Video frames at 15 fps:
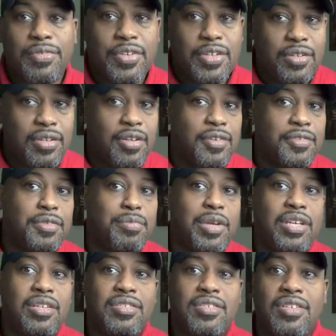feet of
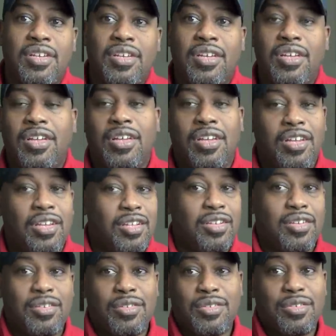space,
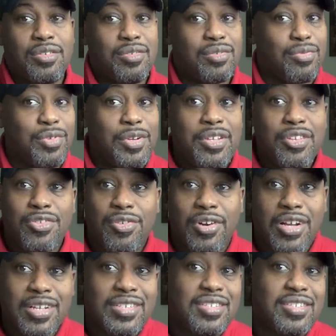three
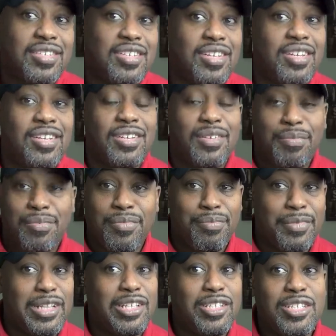trucks,
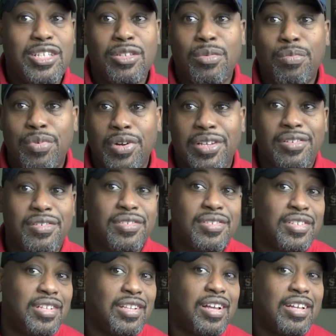my Latino brothers,
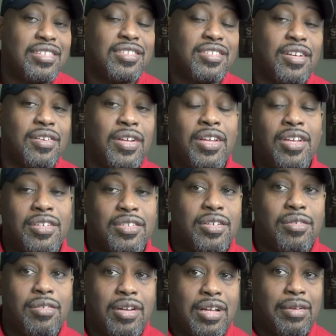and a lot of stuff.
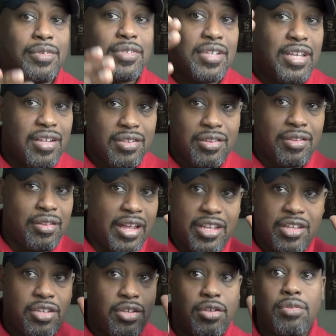So I was that
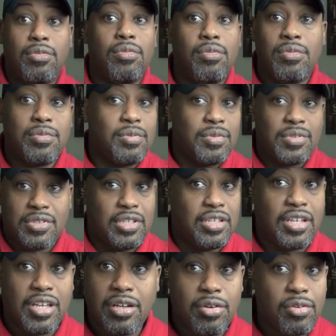like you,
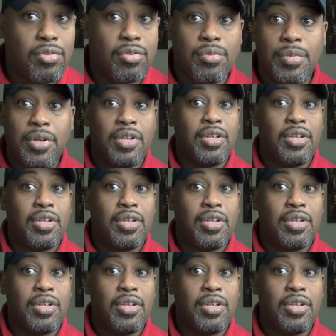sitting at home,